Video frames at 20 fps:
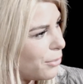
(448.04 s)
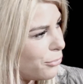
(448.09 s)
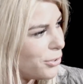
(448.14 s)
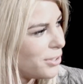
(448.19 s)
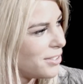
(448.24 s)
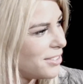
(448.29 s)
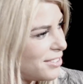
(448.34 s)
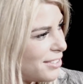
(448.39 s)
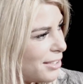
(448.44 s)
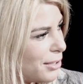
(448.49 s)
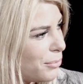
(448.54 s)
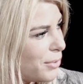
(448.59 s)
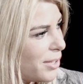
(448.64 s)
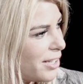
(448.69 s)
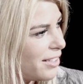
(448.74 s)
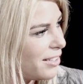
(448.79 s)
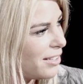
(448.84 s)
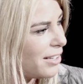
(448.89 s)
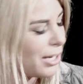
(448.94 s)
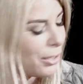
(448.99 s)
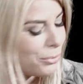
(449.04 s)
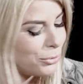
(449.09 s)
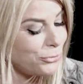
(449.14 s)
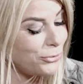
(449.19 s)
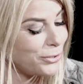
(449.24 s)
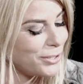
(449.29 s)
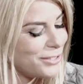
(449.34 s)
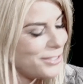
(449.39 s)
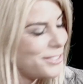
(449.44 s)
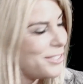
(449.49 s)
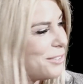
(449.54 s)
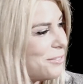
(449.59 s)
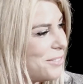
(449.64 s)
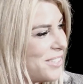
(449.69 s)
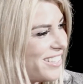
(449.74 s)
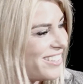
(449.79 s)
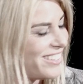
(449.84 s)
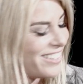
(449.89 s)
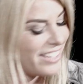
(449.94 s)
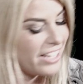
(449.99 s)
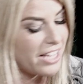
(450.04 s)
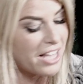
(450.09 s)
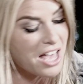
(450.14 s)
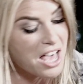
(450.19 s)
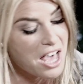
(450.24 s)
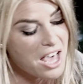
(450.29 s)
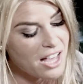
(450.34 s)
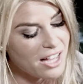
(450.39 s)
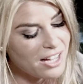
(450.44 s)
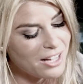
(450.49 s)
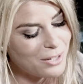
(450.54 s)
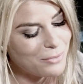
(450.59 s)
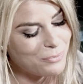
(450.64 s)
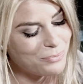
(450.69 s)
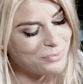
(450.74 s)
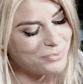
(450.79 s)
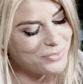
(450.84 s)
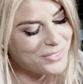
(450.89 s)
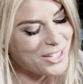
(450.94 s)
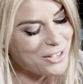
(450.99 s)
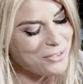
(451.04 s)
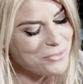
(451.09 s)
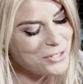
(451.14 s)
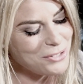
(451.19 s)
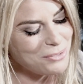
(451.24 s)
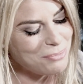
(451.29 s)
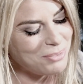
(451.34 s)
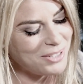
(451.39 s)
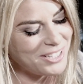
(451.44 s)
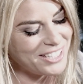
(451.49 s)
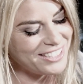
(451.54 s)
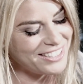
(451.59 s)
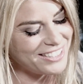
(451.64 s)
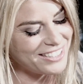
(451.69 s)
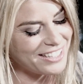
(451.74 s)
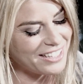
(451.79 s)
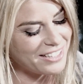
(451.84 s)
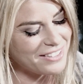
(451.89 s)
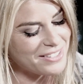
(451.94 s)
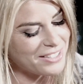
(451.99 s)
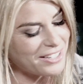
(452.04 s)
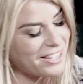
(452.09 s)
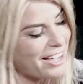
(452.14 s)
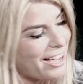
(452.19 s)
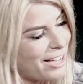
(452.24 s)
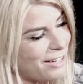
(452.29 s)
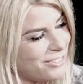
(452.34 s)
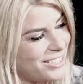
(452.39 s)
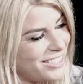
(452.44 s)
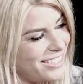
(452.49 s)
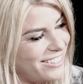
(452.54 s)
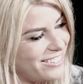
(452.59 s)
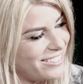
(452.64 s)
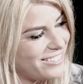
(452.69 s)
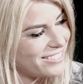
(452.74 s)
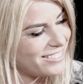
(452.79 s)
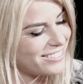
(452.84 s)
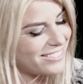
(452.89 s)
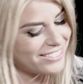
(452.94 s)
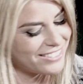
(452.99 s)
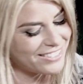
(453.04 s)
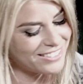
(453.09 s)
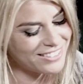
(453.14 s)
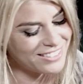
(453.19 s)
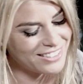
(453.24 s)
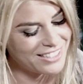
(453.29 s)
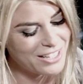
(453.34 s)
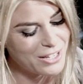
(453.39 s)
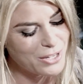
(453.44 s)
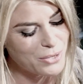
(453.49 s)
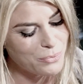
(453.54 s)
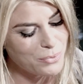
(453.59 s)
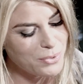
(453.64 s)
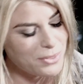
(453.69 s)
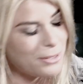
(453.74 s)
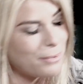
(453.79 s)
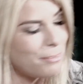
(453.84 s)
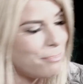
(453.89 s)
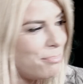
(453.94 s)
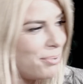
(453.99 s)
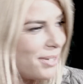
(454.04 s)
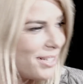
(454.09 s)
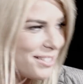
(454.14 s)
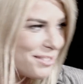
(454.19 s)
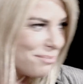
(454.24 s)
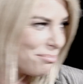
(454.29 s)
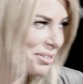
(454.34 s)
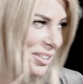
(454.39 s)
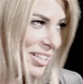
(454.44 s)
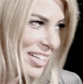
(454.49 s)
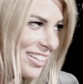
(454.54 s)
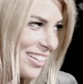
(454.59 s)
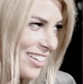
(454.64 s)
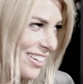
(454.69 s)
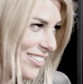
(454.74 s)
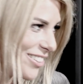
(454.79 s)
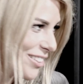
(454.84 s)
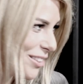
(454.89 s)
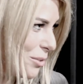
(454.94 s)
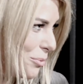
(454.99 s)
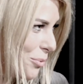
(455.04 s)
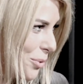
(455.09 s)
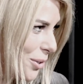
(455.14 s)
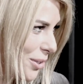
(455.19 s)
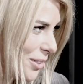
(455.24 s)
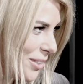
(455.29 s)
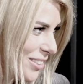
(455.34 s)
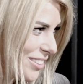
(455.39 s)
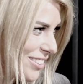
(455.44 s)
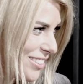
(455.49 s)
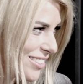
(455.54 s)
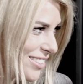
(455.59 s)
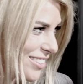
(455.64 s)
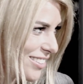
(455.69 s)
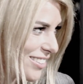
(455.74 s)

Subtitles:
I feel the same way. I would feel the same way. How was it playing against the Cavaliers with the best player in the world,